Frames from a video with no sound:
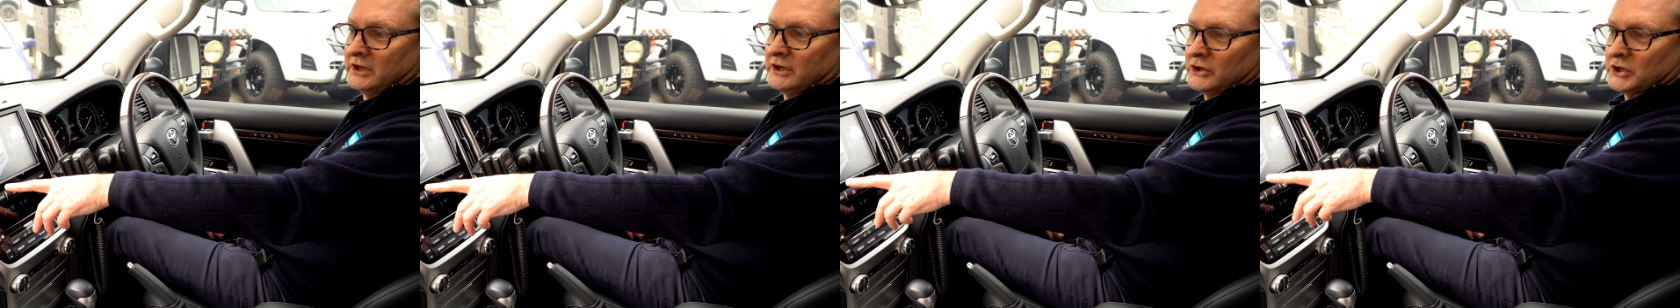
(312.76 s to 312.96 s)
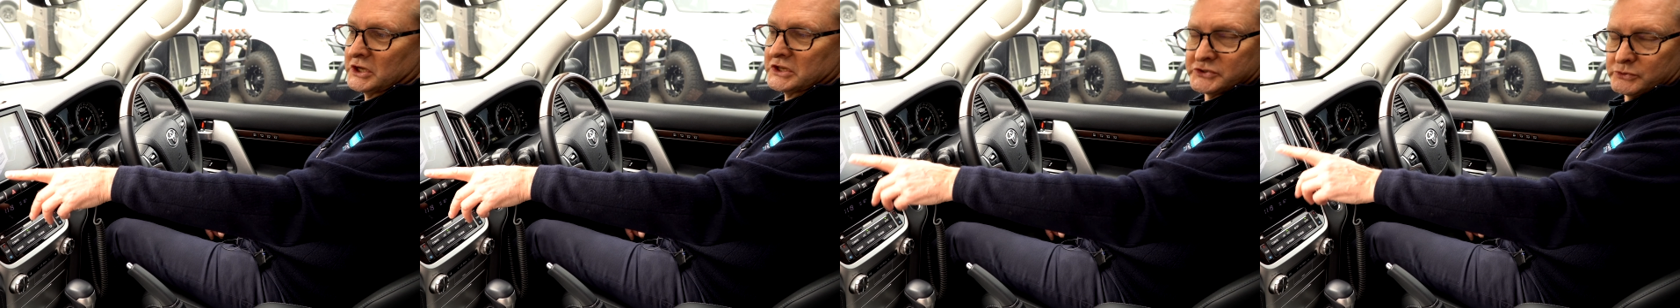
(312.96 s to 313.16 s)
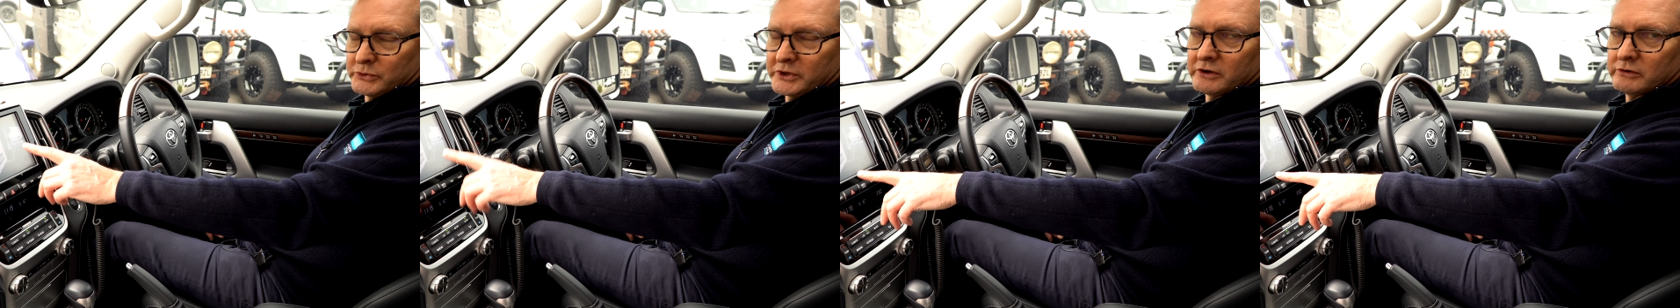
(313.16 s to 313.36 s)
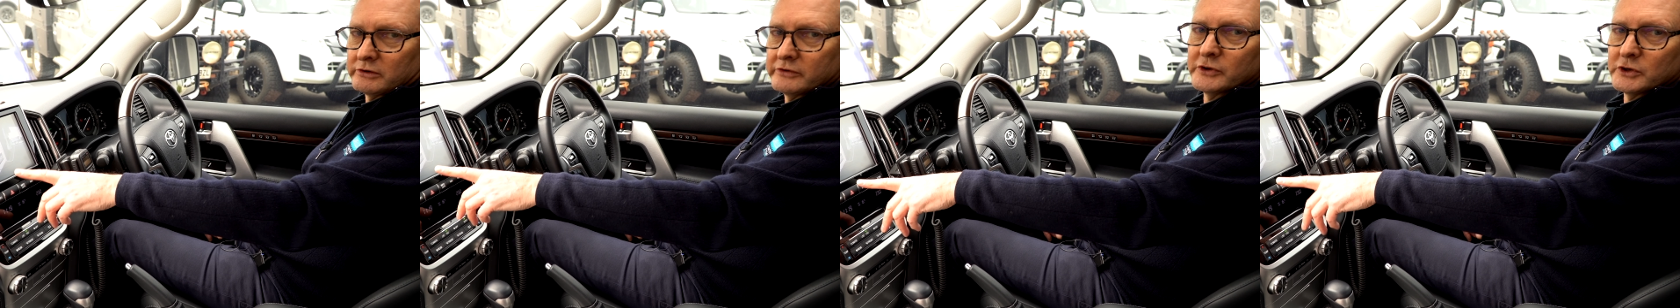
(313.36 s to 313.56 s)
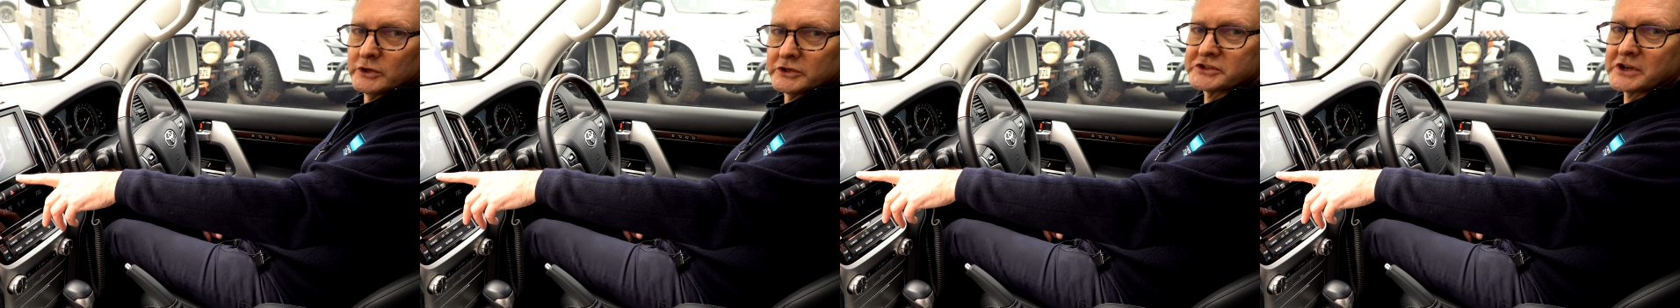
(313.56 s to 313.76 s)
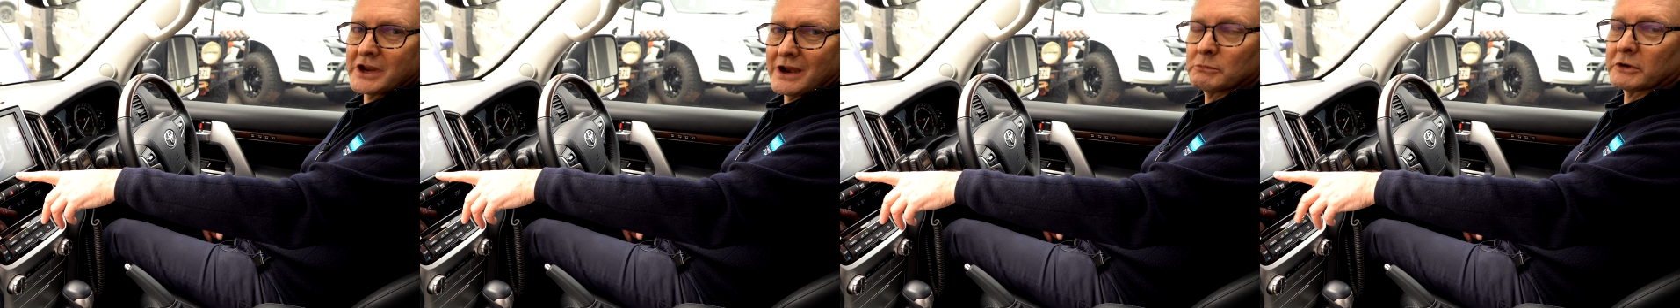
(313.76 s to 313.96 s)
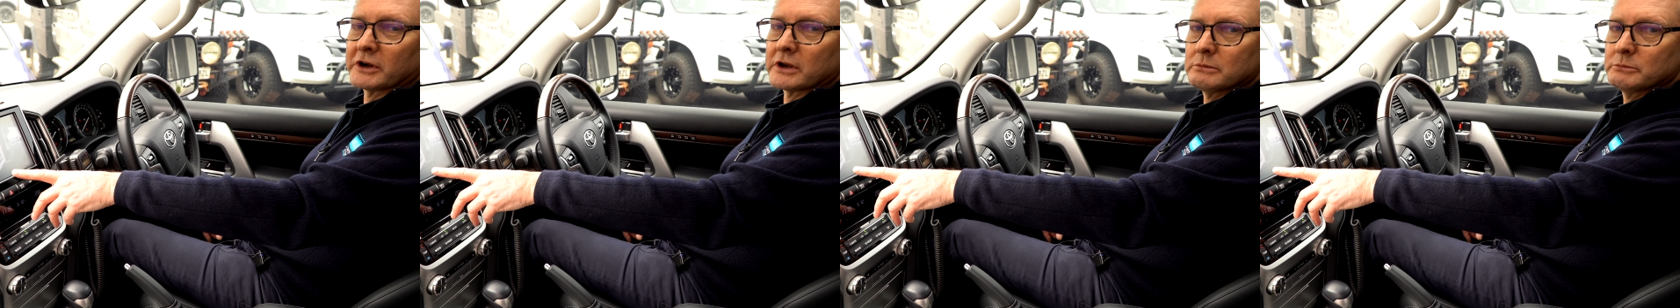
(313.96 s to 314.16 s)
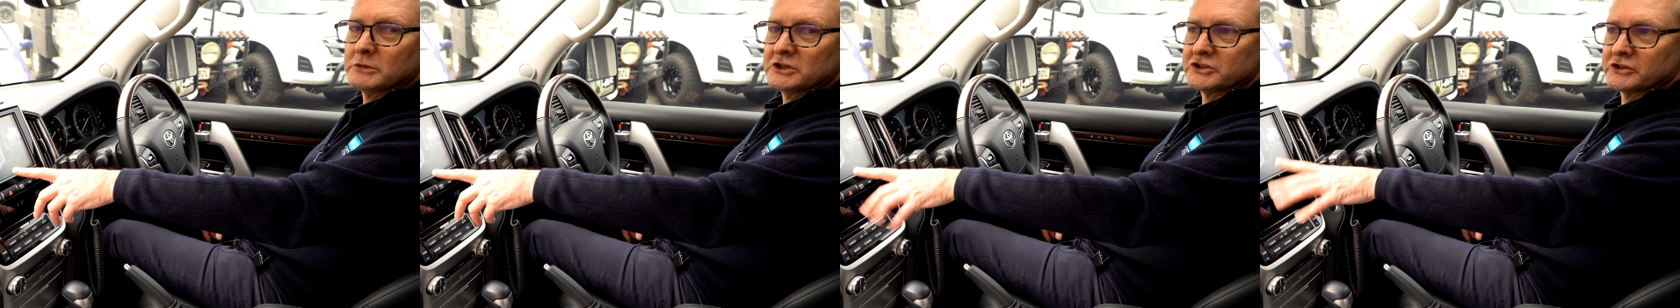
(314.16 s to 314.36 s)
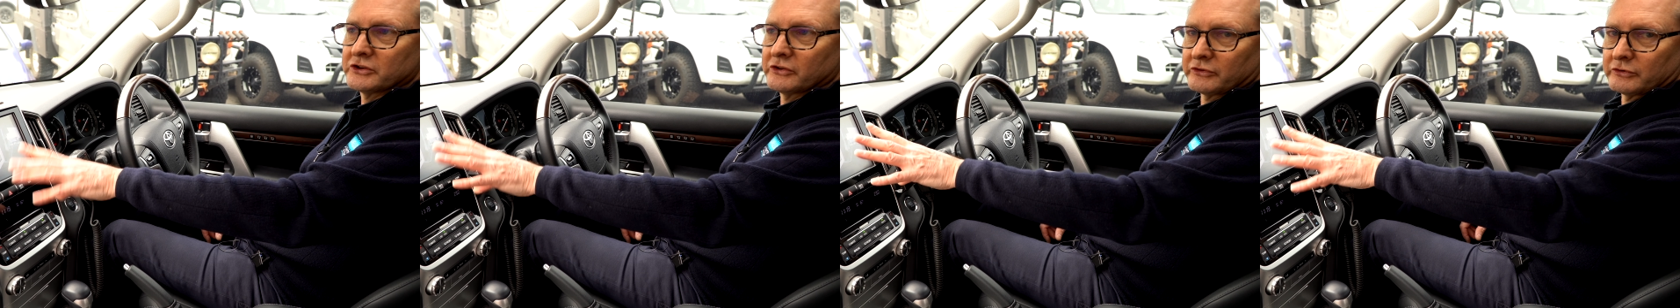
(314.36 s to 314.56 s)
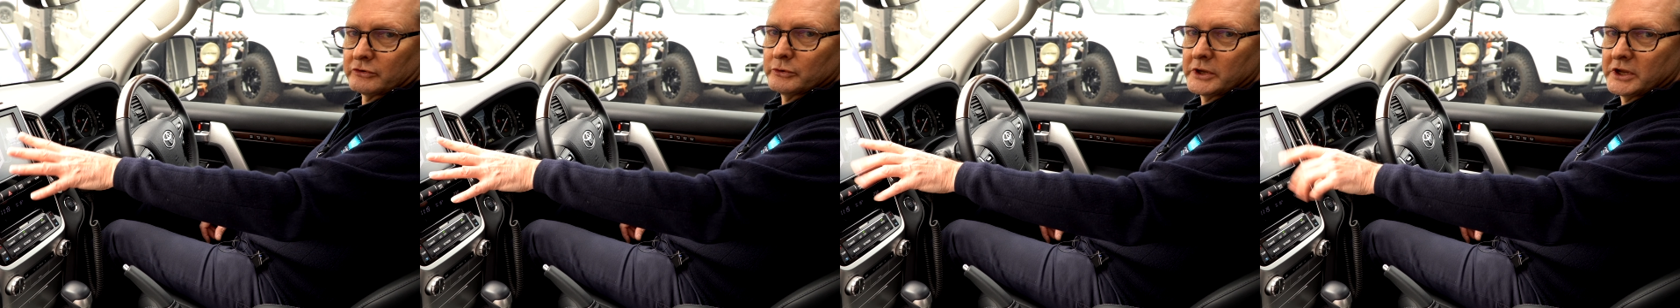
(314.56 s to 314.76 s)
you can still get a reverse camera image
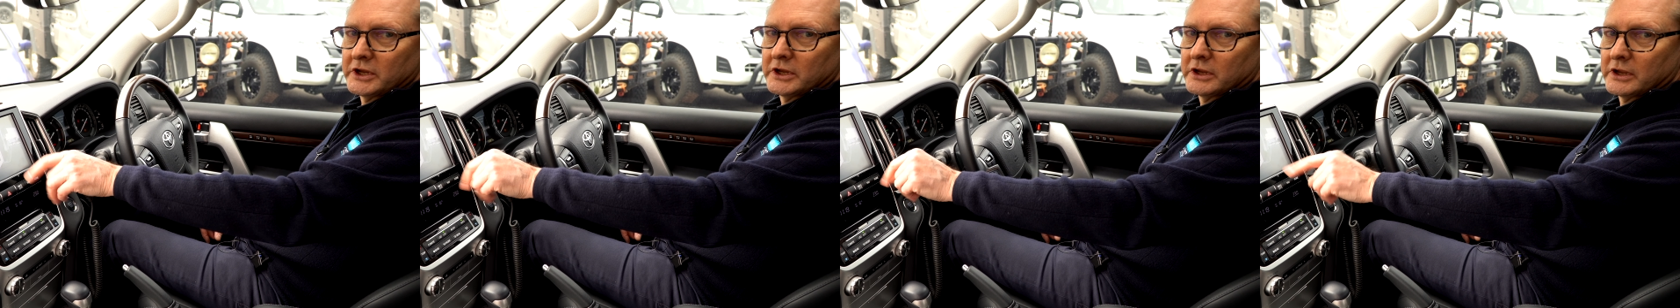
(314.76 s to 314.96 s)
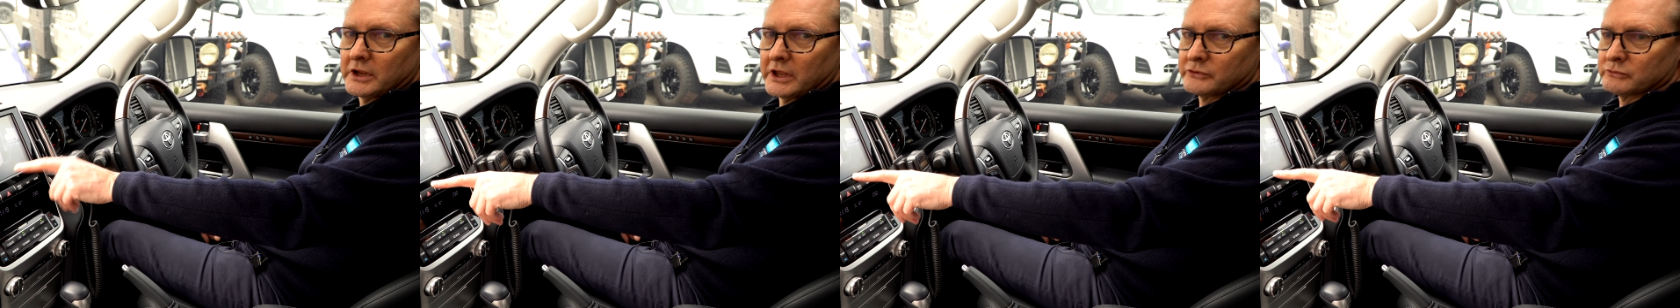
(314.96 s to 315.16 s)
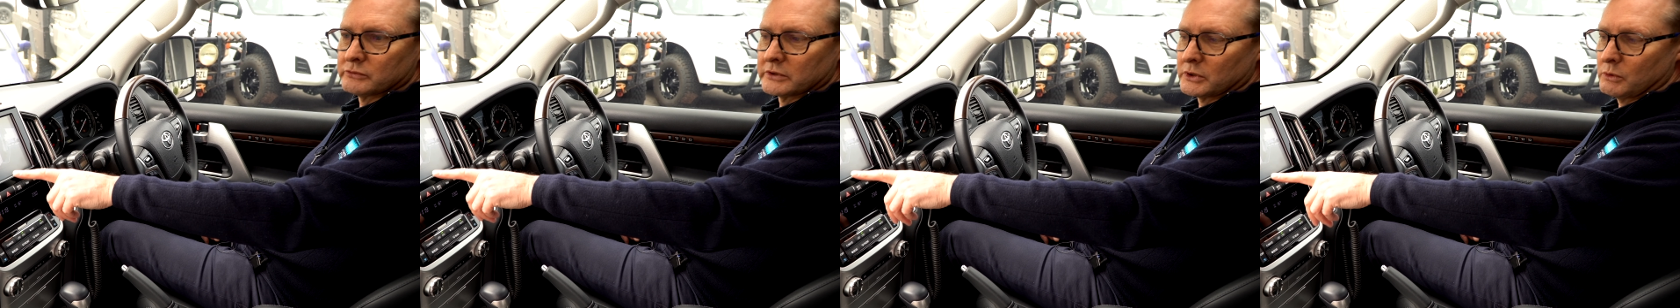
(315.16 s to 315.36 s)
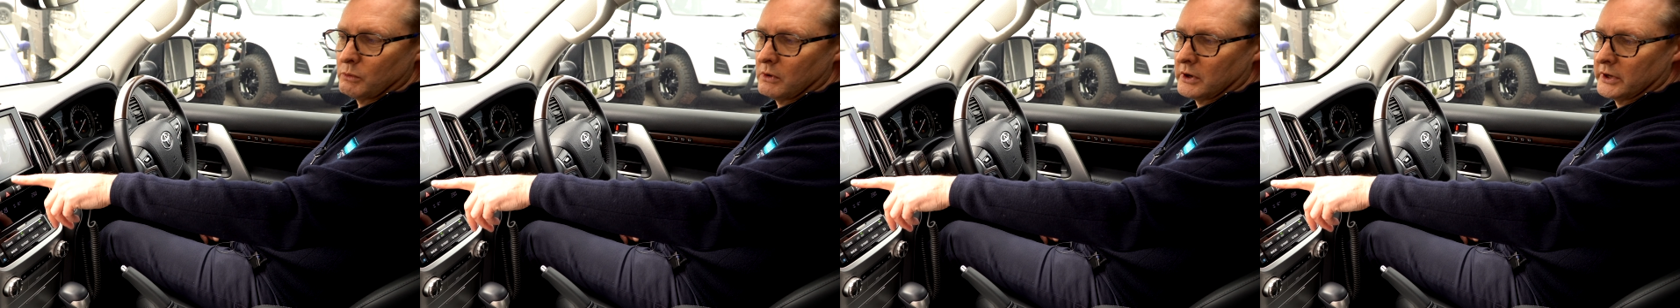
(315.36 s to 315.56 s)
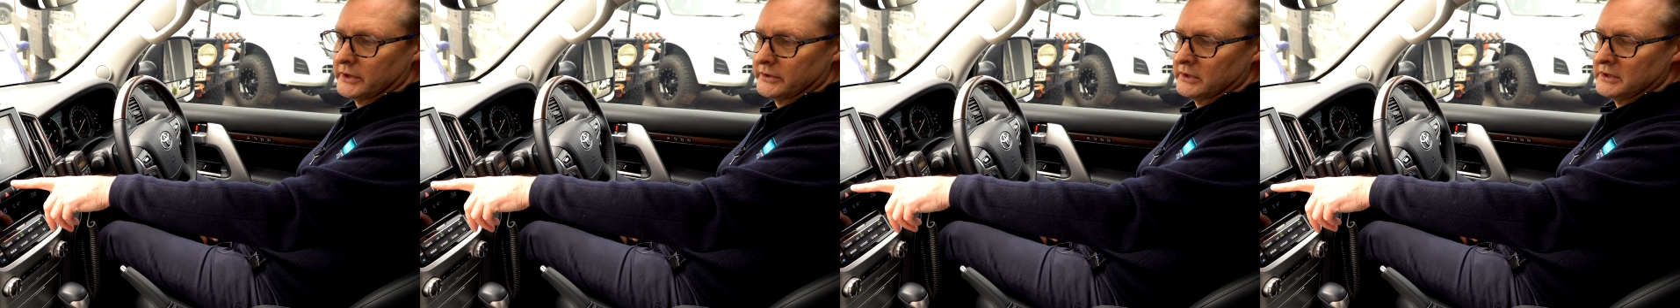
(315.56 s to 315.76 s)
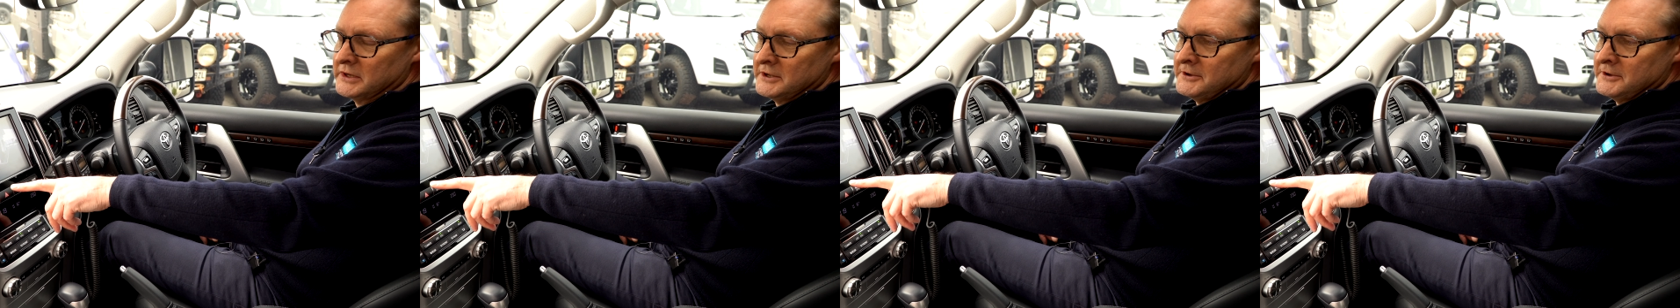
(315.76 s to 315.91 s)
through here as required.